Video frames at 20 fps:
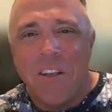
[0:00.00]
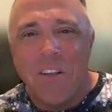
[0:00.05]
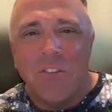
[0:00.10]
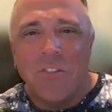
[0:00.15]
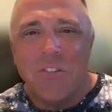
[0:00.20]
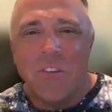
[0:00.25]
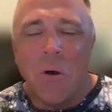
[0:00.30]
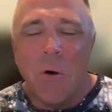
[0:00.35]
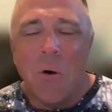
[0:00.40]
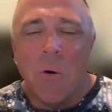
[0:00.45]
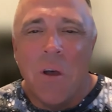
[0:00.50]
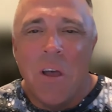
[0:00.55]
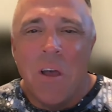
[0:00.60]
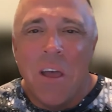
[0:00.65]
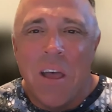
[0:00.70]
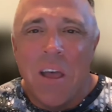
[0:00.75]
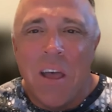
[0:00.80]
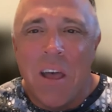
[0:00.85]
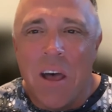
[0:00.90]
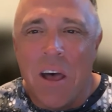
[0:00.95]
so
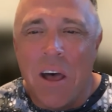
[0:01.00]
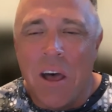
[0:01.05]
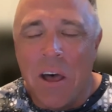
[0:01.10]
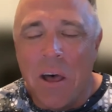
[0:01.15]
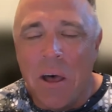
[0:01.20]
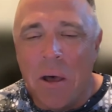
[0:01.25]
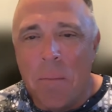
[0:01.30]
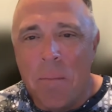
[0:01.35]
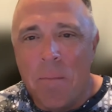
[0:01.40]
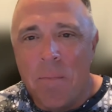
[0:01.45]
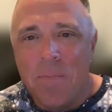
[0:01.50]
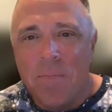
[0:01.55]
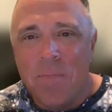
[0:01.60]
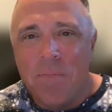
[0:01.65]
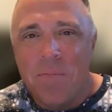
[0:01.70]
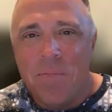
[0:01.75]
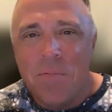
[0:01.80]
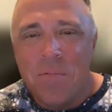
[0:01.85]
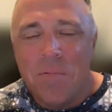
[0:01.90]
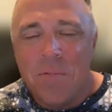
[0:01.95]
um,
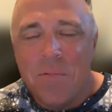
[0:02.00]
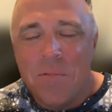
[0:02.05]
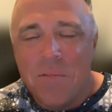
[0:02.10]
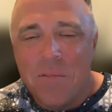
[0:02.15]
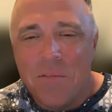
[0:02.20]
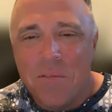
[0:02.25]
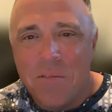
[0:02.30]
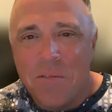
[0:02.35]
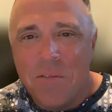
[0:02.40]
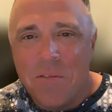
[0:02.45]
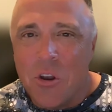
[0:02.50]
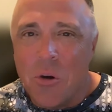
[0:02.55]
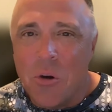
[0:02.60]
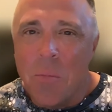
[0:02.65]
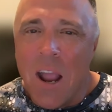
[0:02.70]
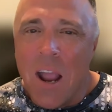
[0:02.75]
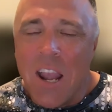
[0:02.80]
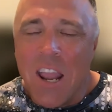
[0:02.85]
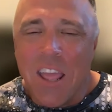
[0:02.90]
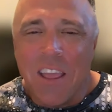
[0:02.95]
they're
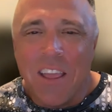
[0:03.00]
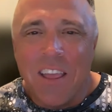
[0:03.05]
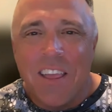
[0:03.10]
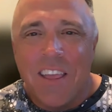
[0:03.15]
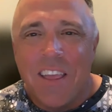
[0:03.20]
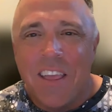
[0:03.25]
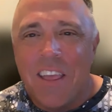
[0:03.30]
biting